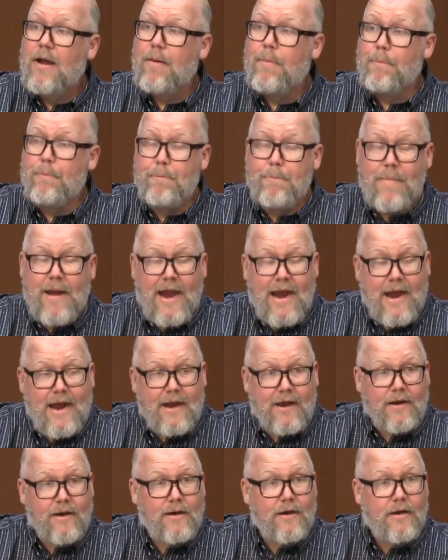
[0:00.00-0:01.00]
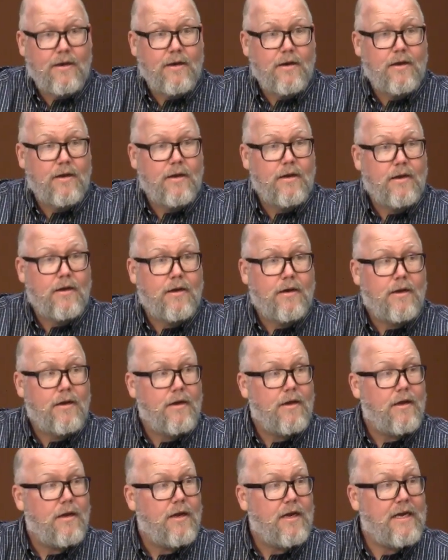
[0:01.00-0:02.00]
Man,
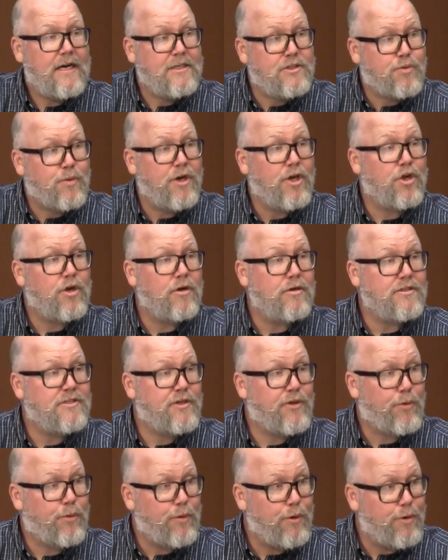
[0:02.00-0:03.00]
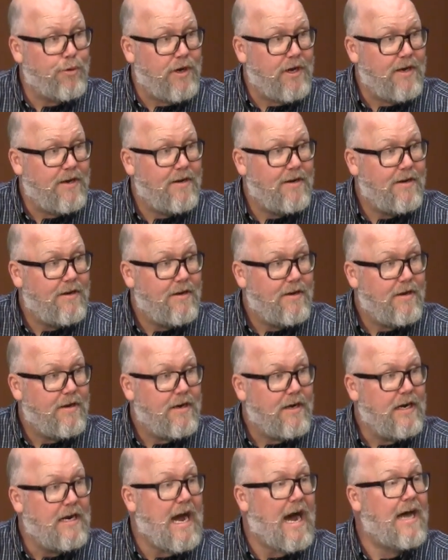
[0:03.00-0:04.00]
Israel goes through it.
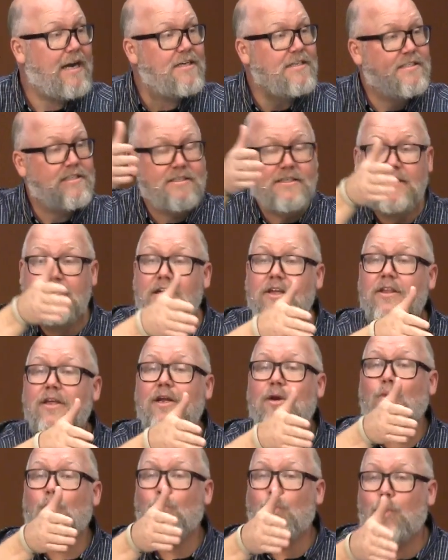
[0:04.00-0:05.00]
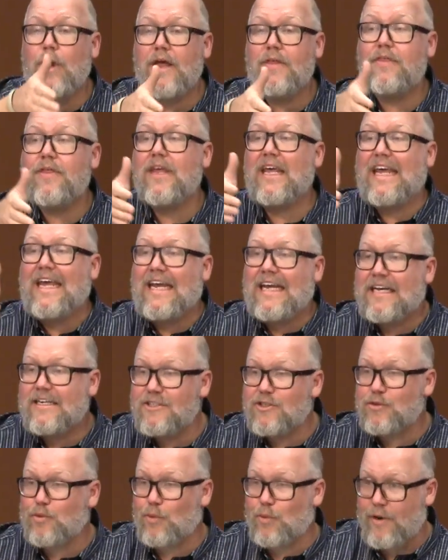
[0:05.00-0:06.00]
God is dealing with
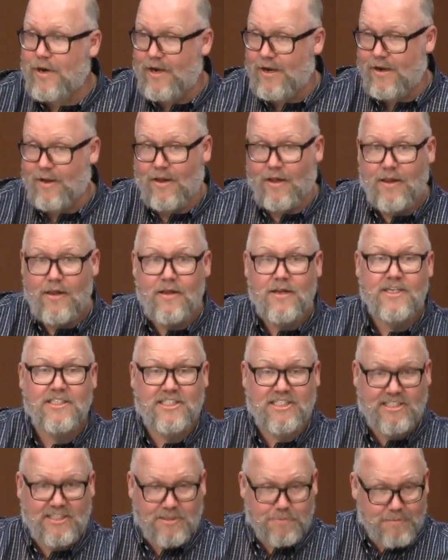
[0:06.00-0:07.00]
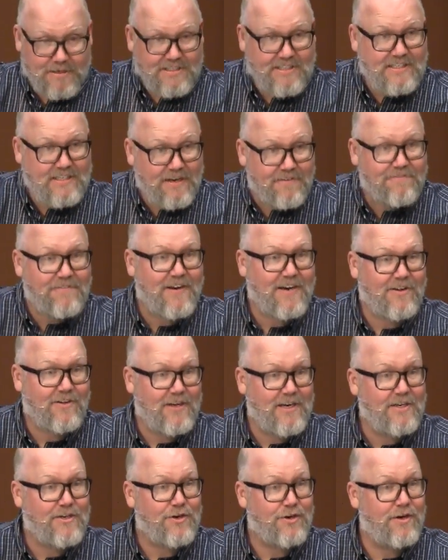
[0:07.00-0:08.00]
Israel
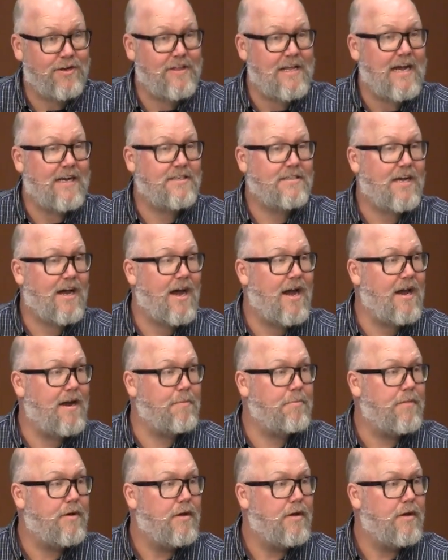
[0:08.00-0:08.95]
specifically during that time.